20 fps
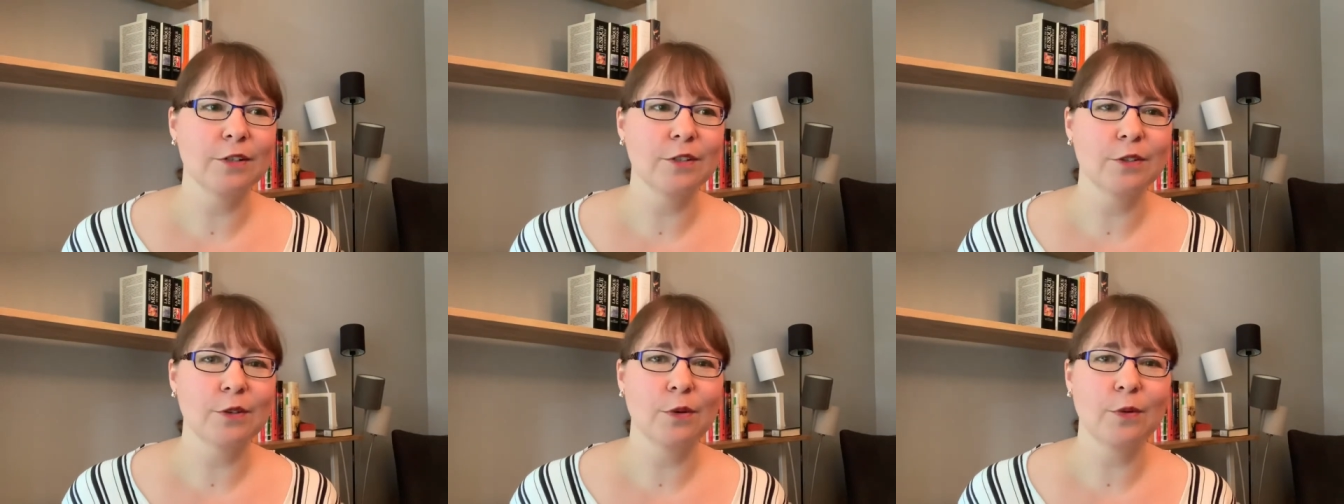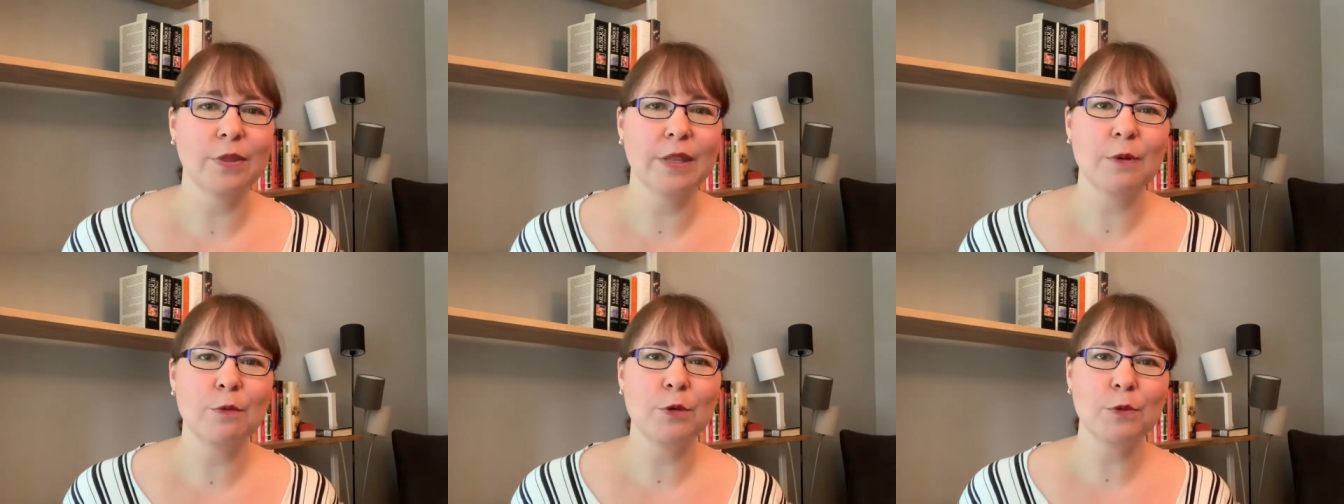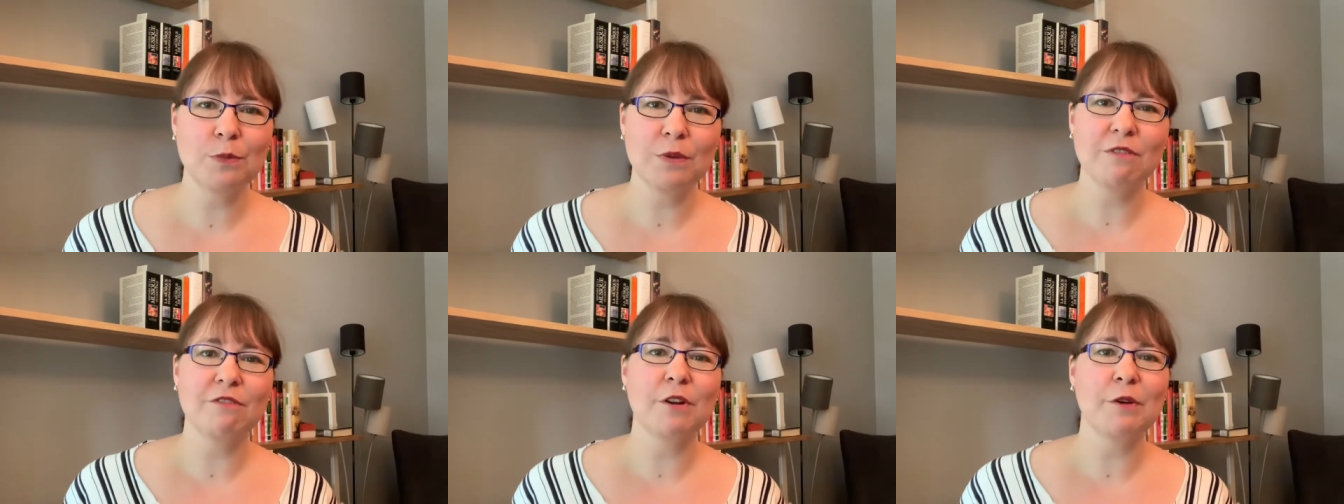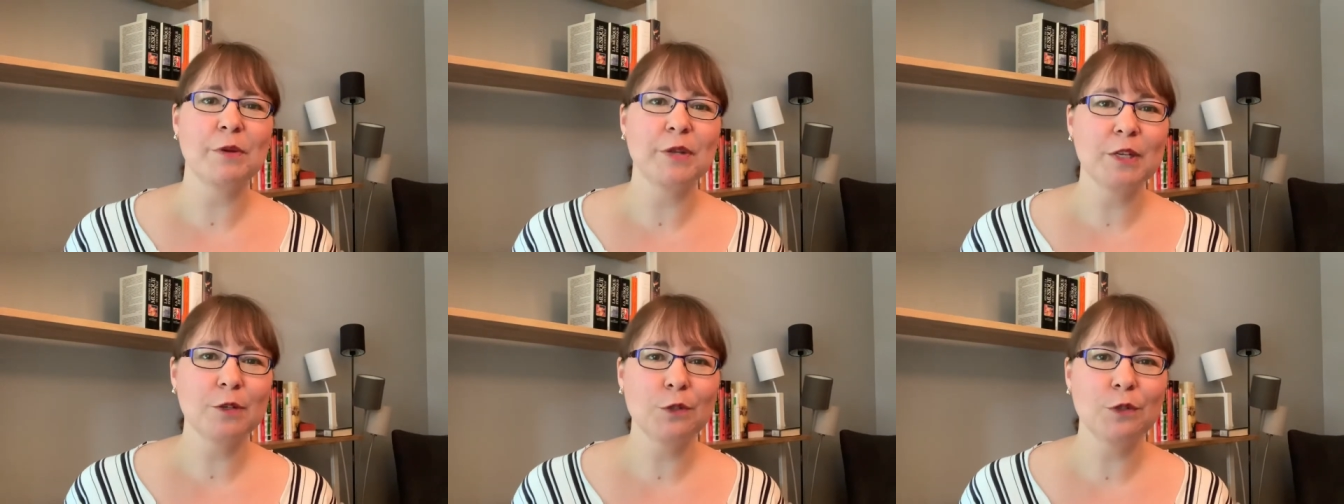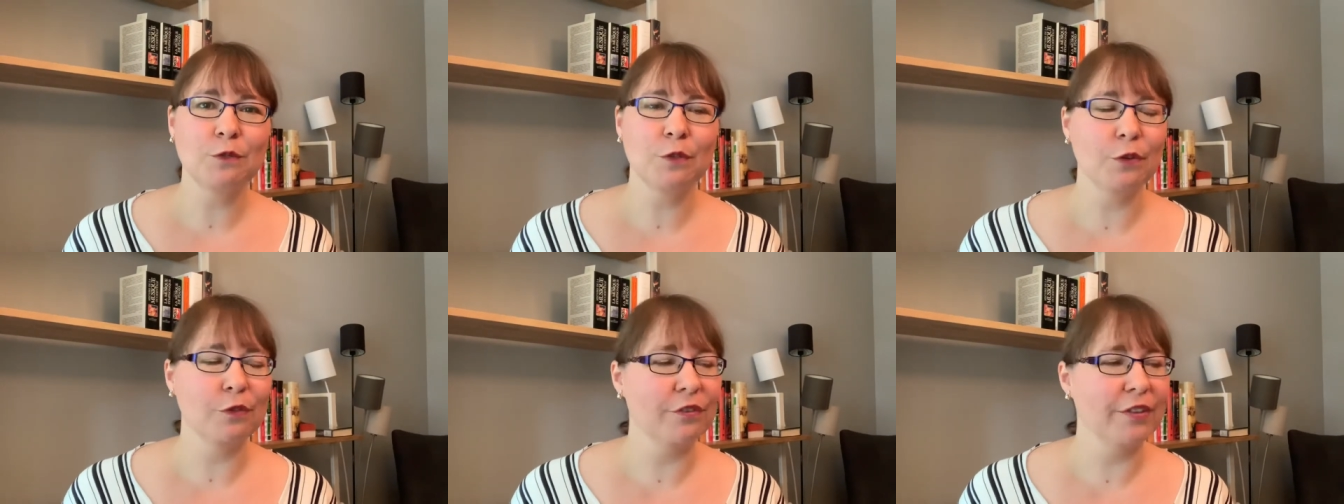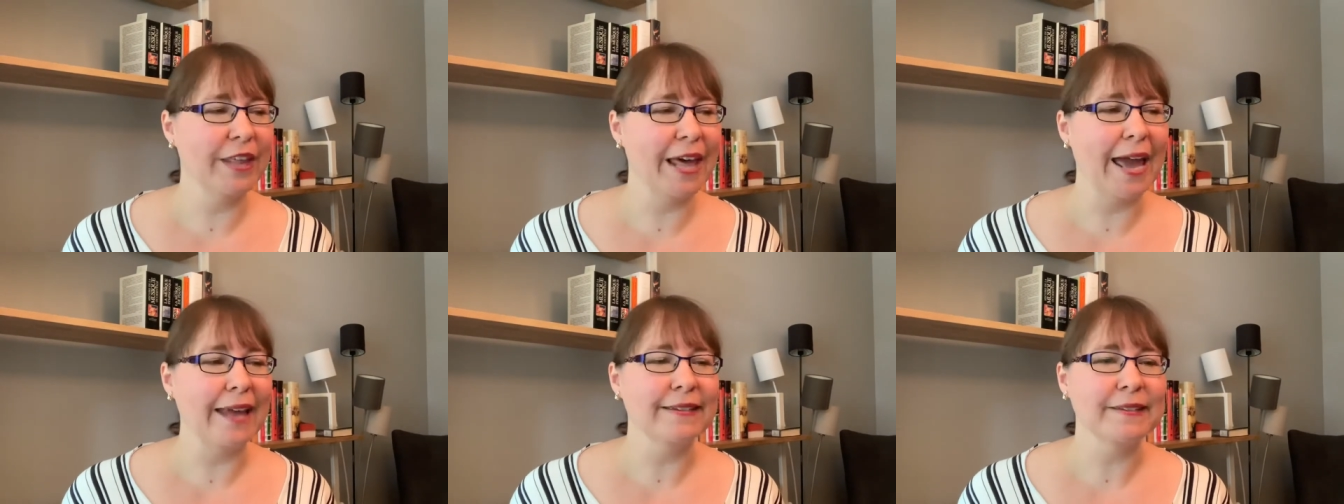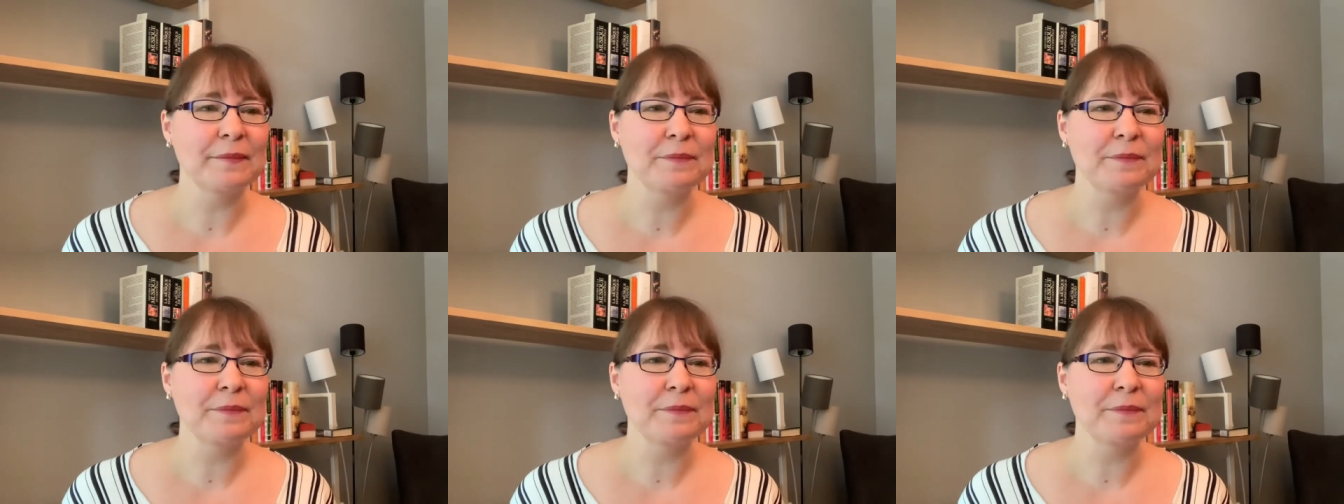so they would be very useful for that.